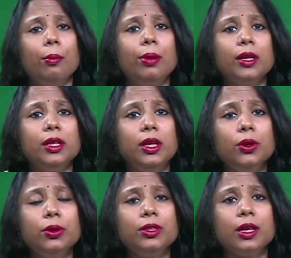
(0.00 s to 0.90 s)
but
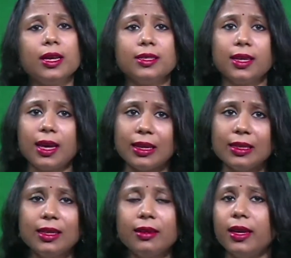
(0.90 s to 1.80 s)
youth as a
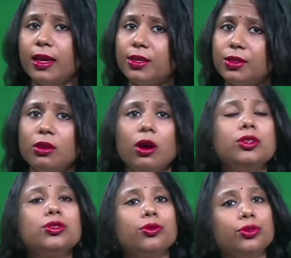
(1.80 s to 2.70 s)
category is
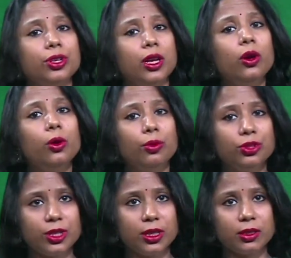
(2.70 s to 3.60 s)
not socially
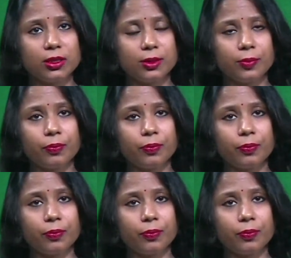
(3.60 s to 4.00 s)
homogeneous.